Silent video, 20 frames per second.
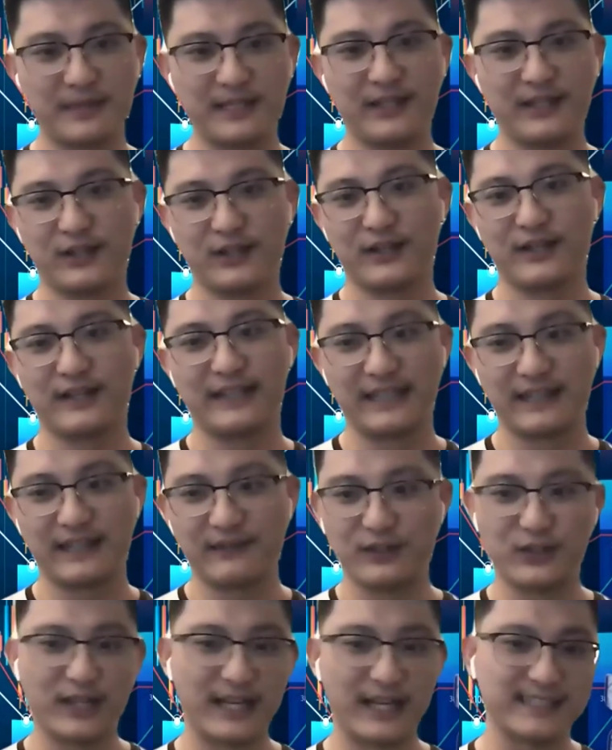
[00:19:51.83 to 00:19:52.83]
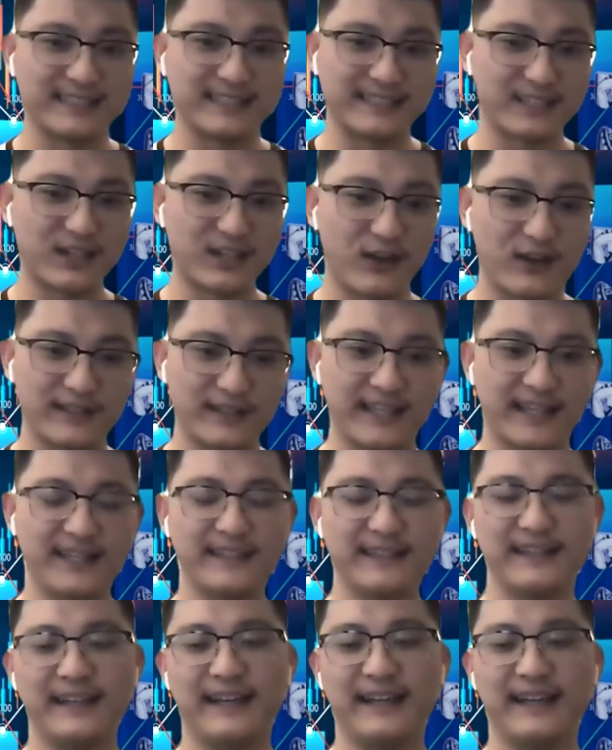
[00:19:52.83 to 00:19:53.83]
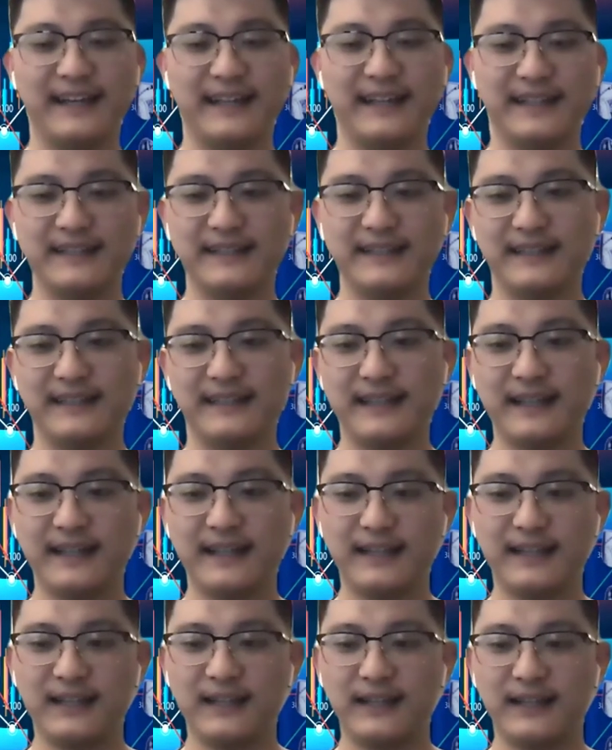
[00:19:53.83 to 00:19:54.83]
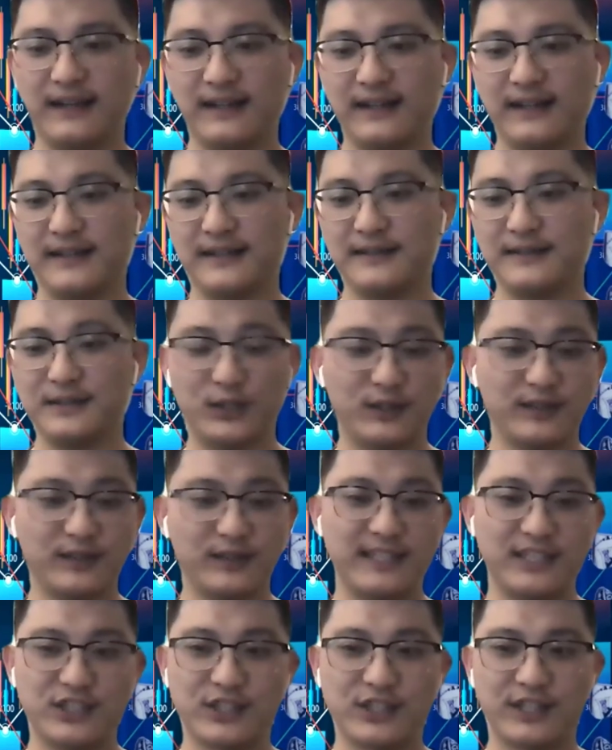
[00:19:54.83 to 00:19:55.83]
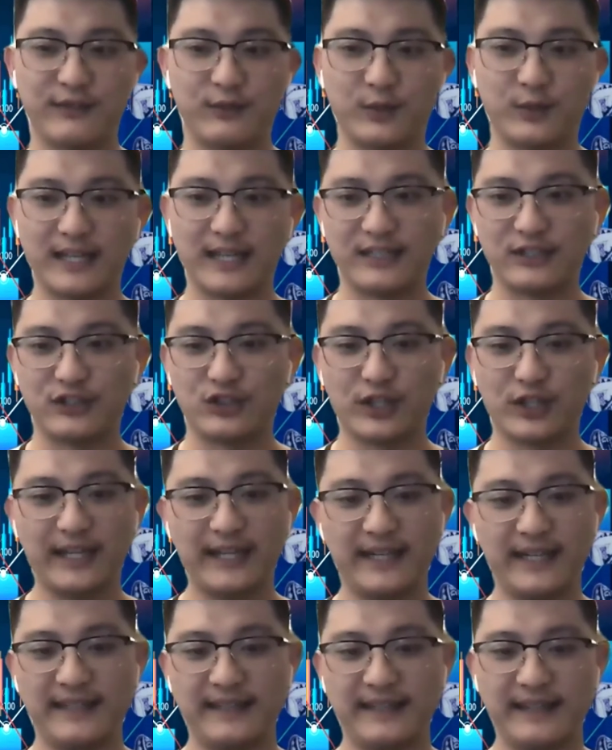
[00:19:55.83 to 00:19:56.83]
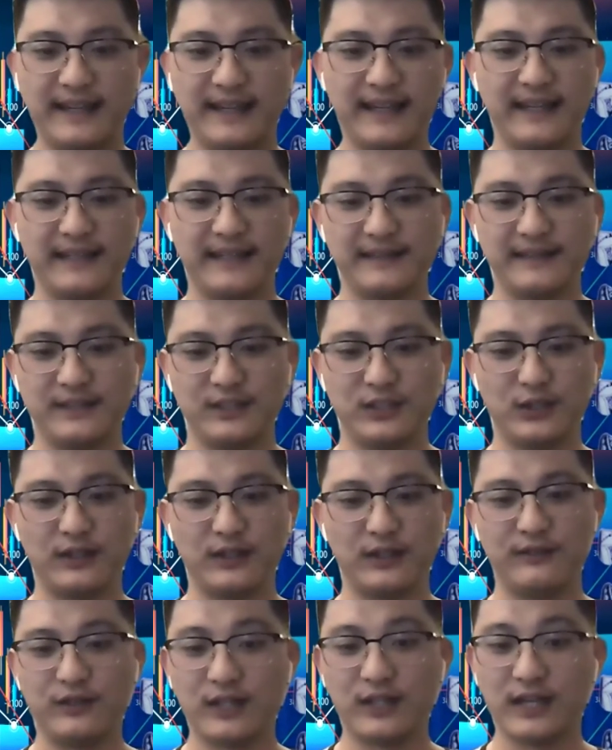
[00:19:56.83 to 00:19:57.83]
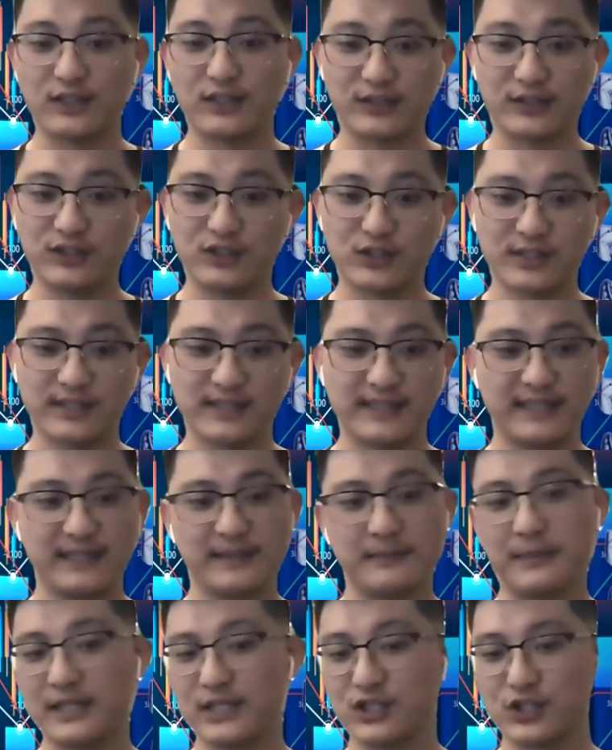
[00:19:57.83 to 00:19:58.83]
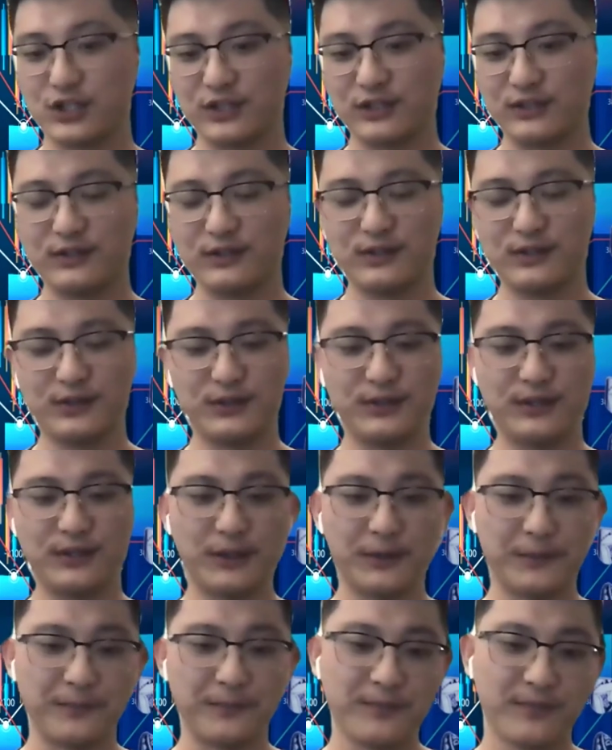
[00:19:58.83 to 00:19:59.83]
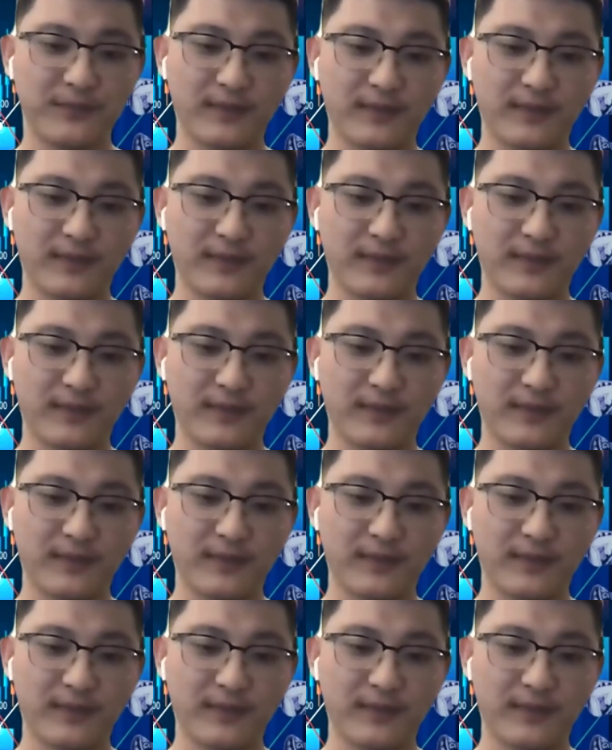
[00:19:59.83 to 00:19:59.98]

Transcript: be here and giving you guys this content and, teaching everyone how to trade. And, if you guys are interested, make sure to,